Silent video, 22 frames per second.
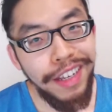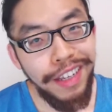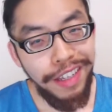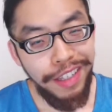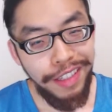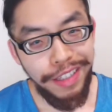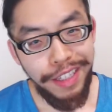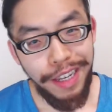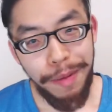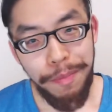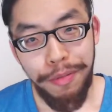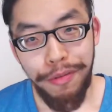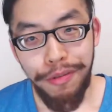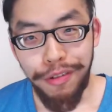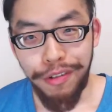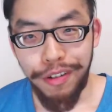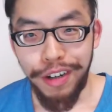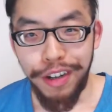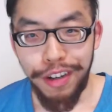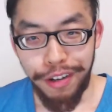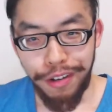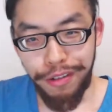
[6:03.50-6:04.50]

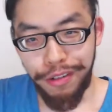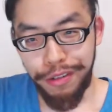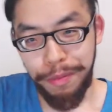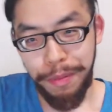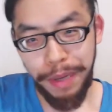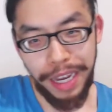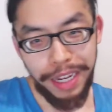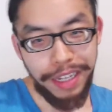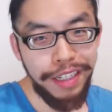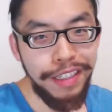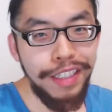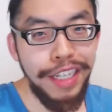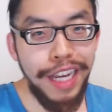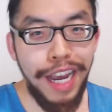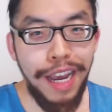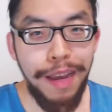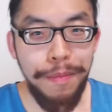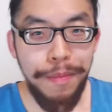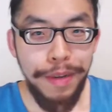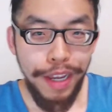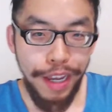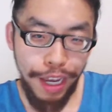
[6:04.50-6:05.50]
Deadpool goes back in
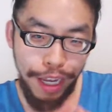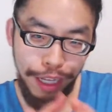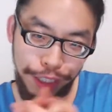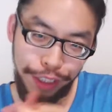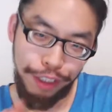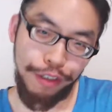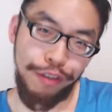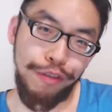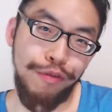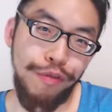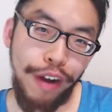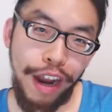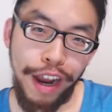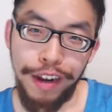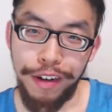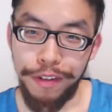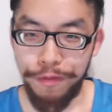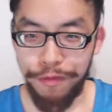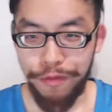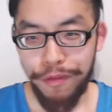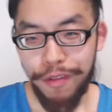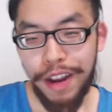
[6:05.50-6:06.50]
time and shoots
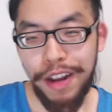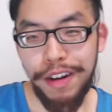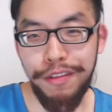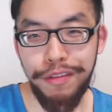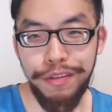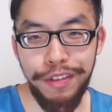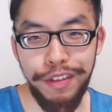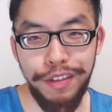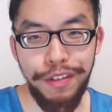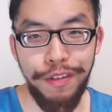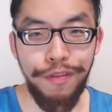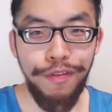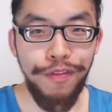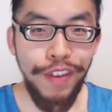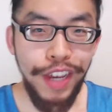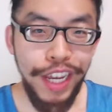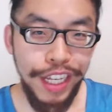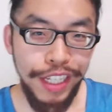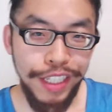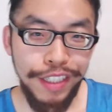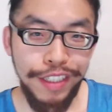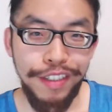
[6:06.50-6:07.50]
Ryan Reynolds in the
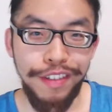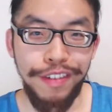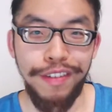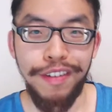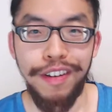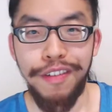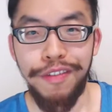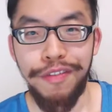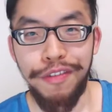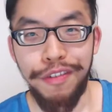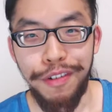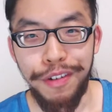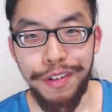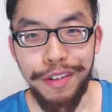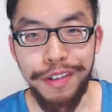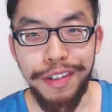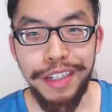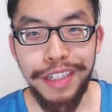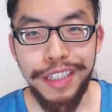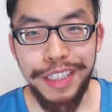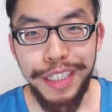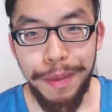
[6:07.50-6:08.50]
face for
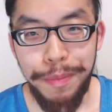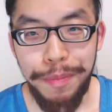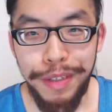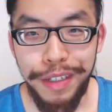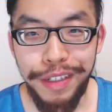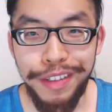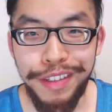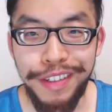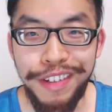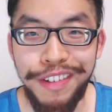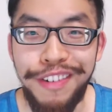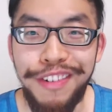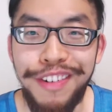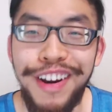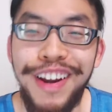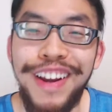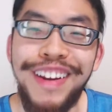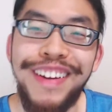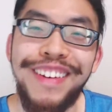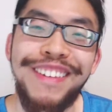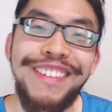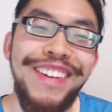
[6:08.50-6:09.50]
accepting the
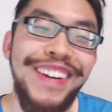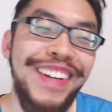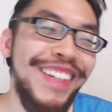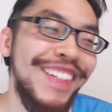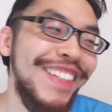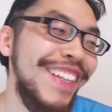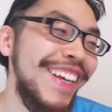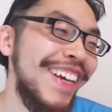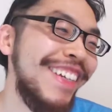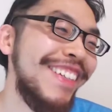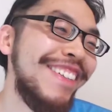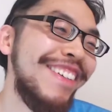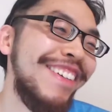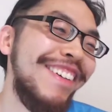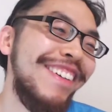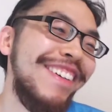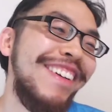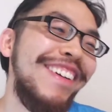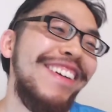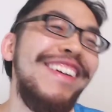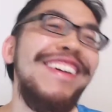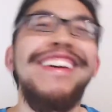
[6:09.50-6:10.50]
Green
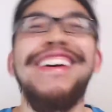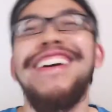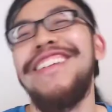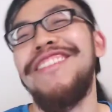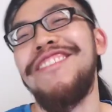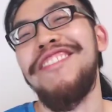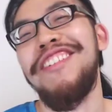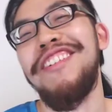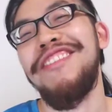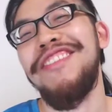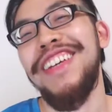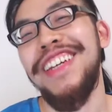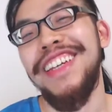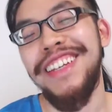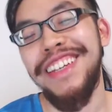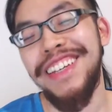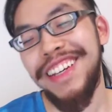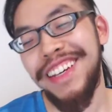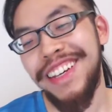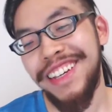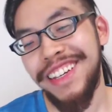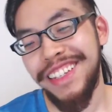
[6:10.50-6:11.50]
Lantern movie.
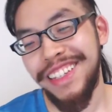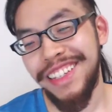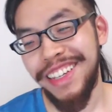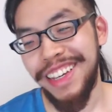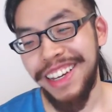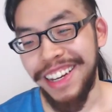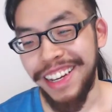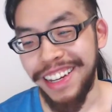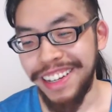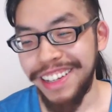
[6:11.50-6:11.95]
Yeah.